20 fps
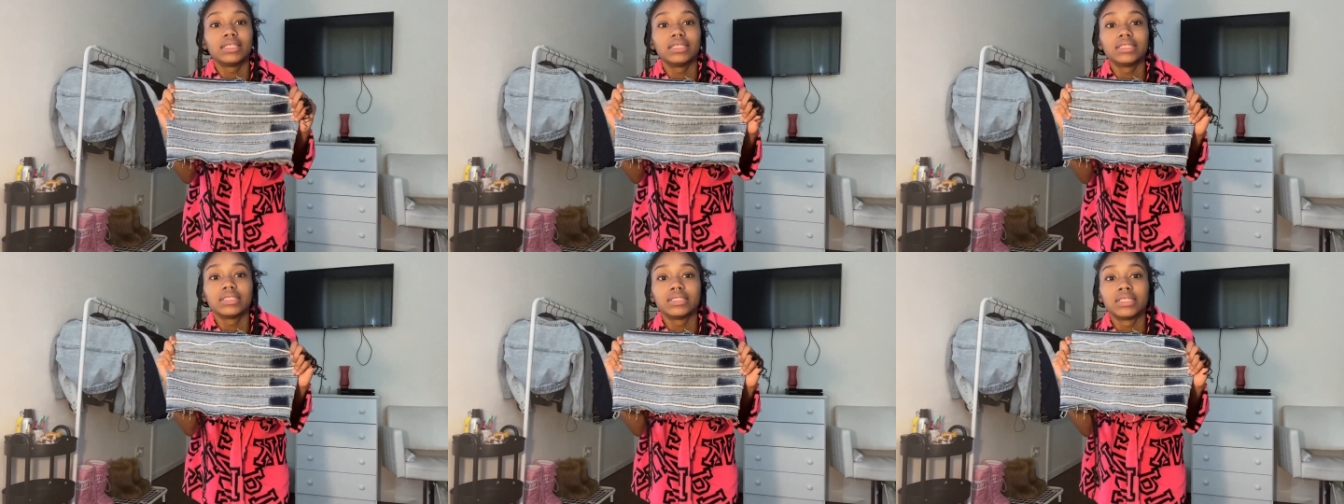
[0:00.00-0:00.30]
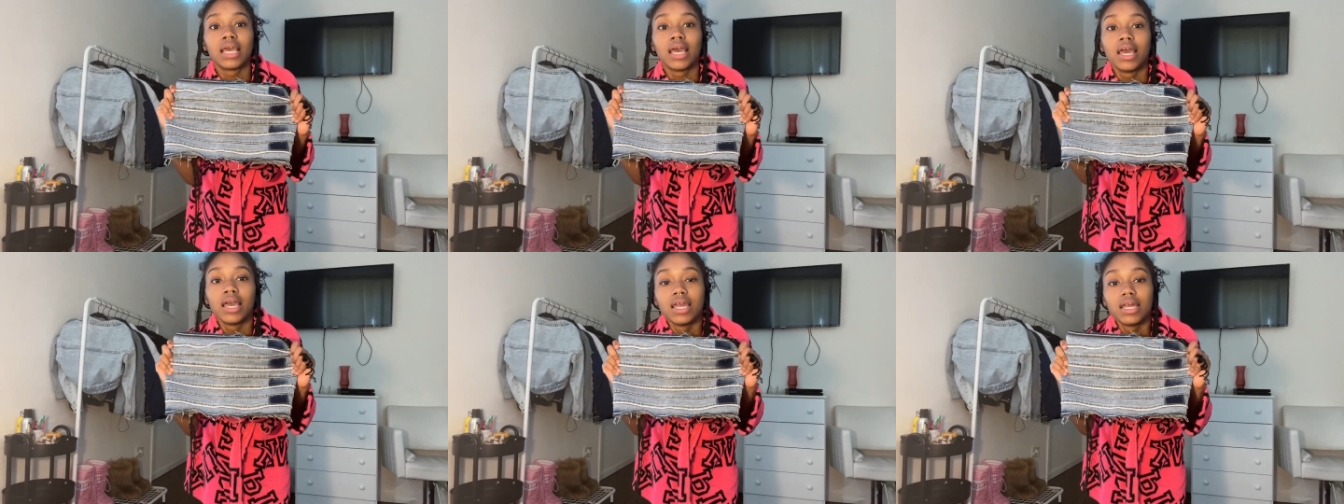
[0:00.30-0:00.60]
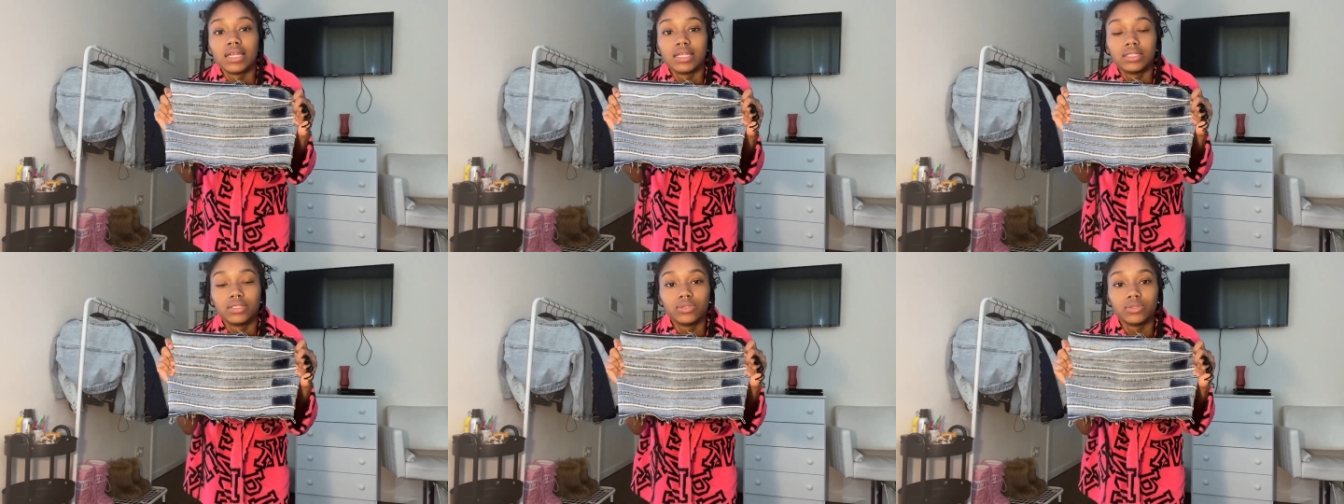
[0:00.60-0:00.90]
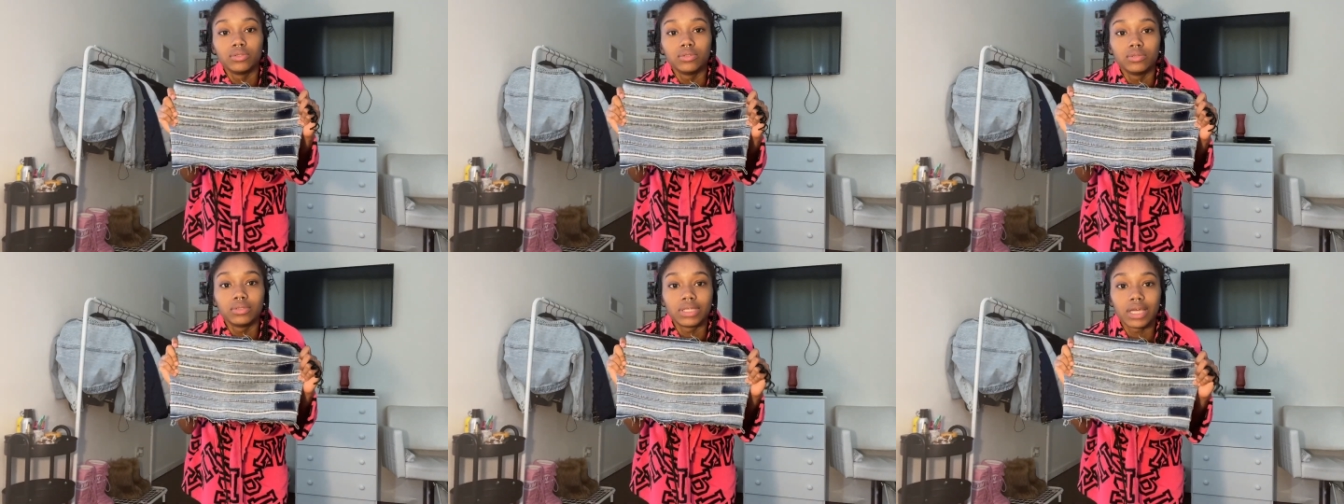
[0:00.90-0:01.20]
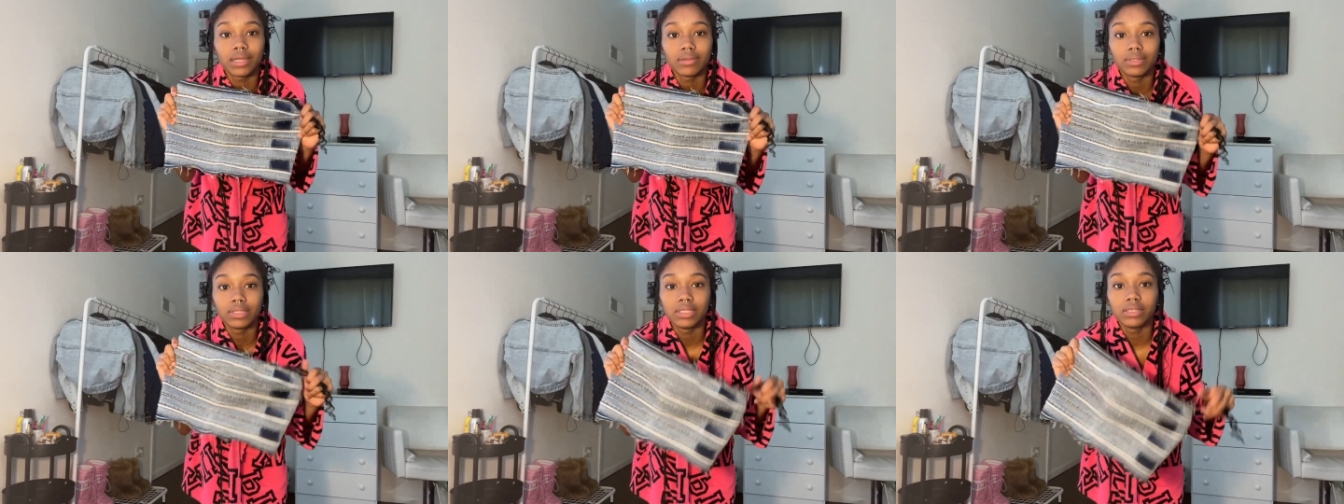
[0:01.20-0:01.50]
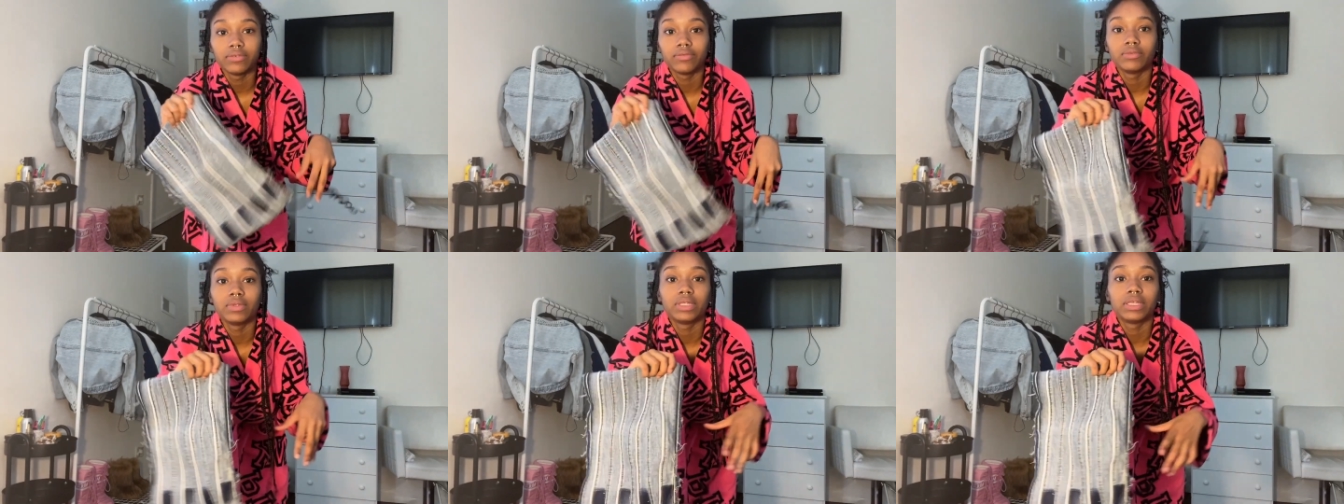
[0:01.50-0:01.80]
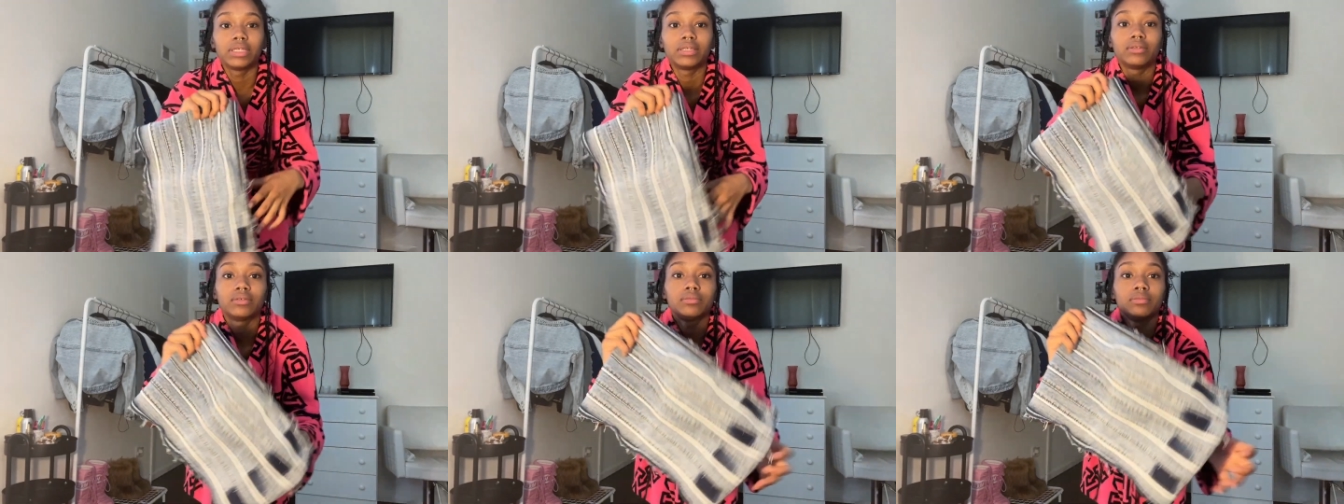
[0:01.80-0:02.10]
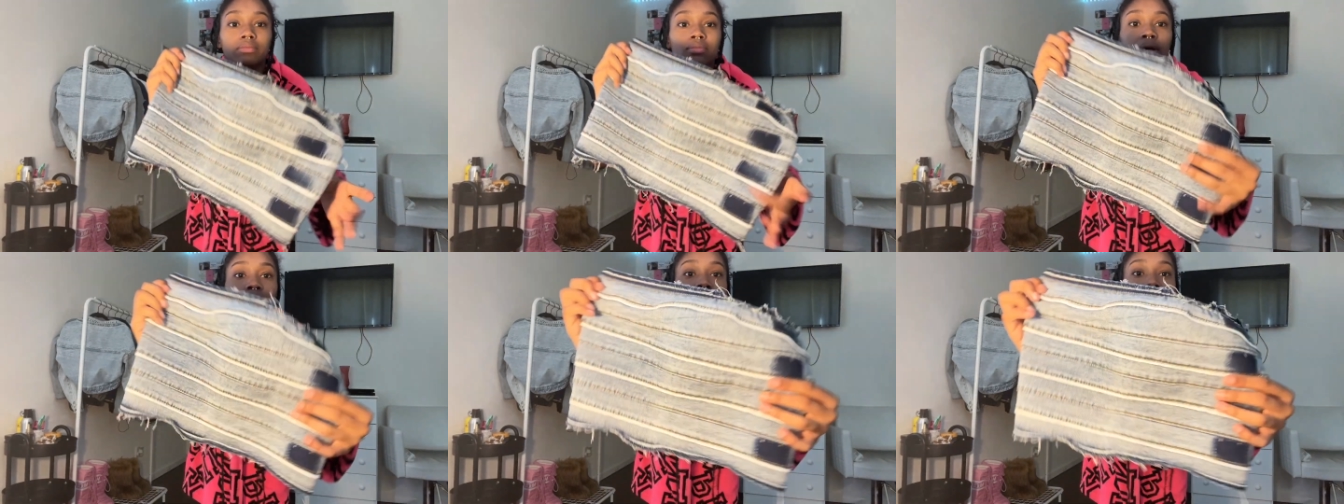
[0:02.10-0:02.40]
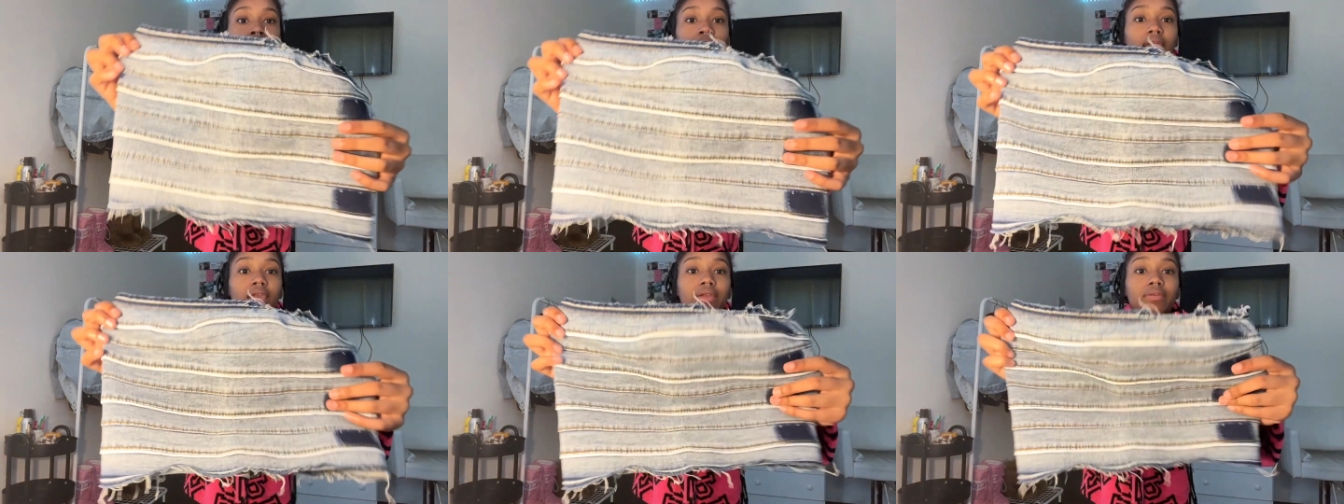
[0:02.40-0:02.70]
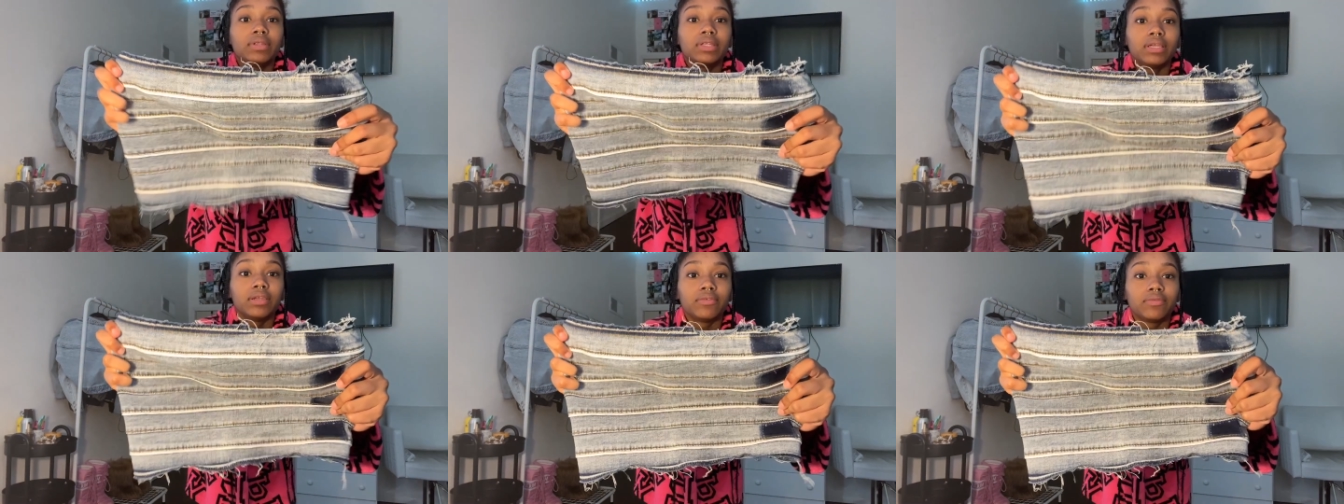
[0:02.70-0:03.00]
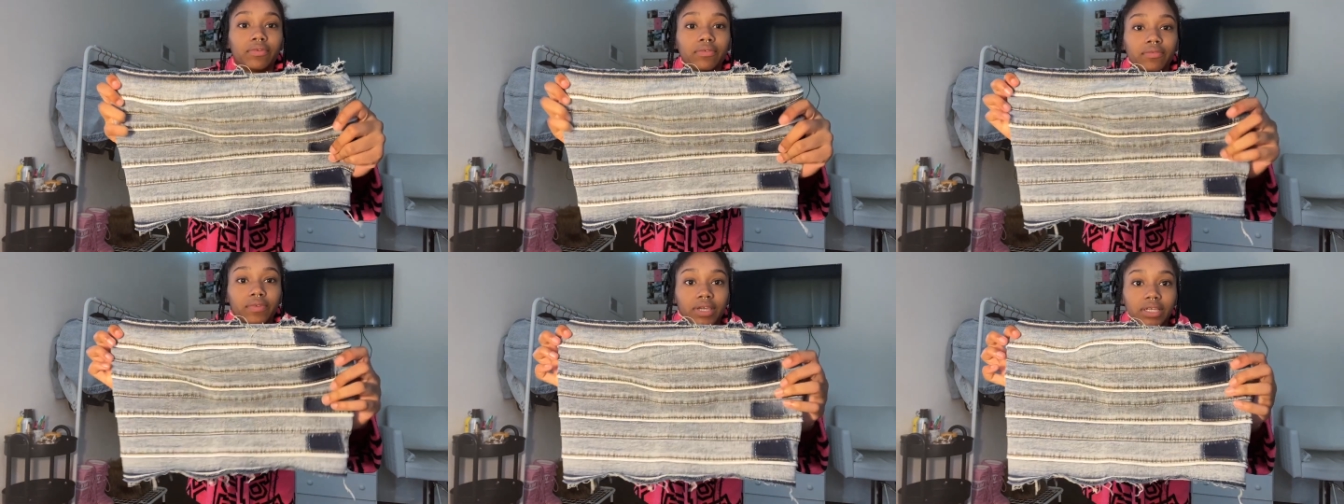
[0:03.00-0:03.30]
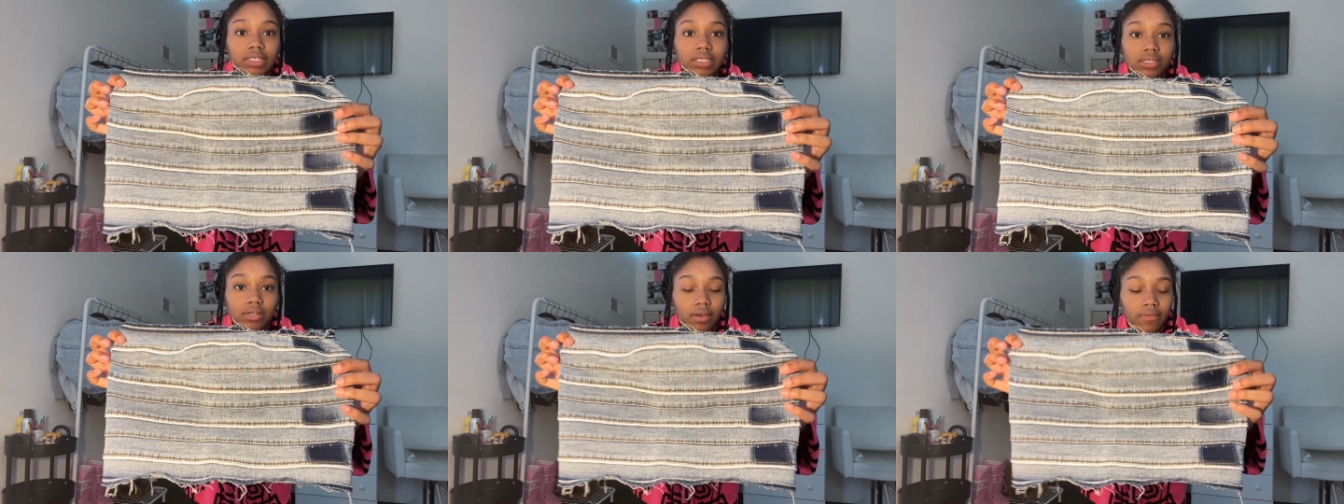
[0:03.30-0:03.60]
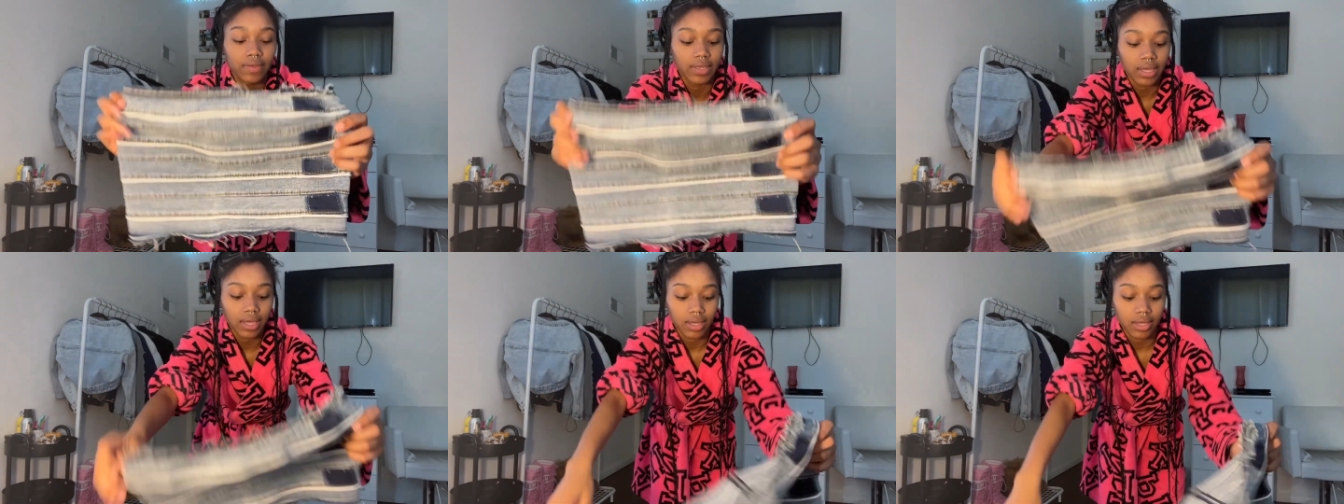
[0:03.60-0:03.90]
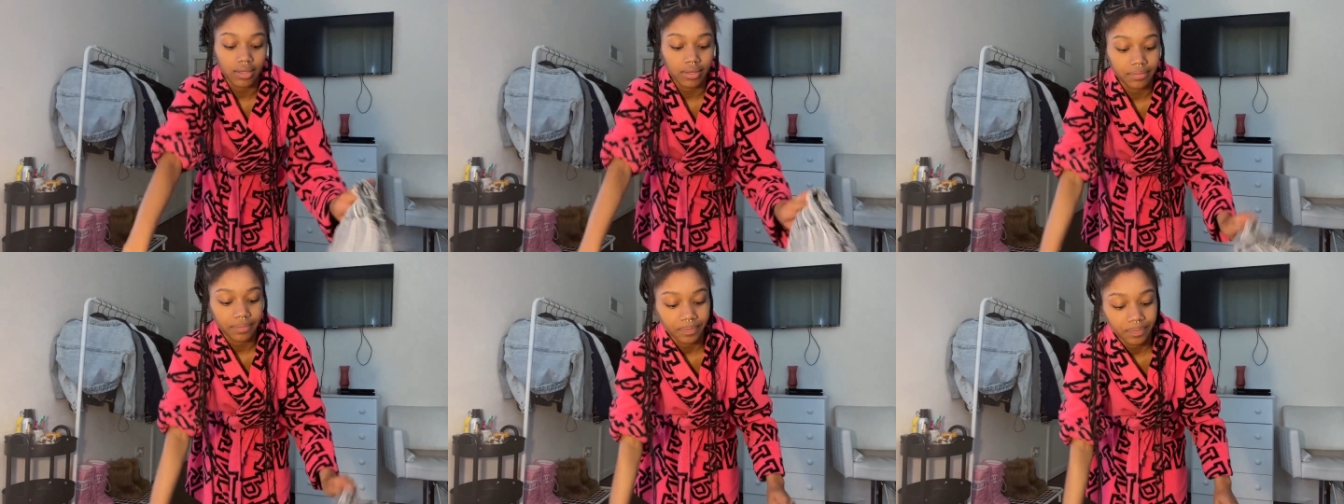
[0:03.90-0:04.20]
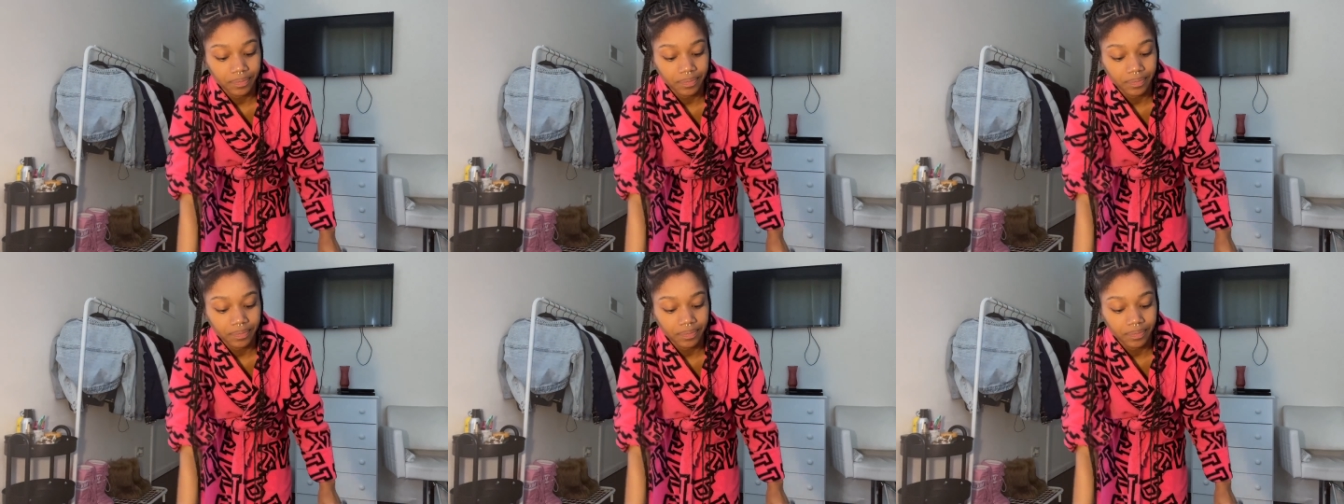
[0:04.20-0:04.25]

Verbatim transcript: this two top denim everything for Fashion Nova y'all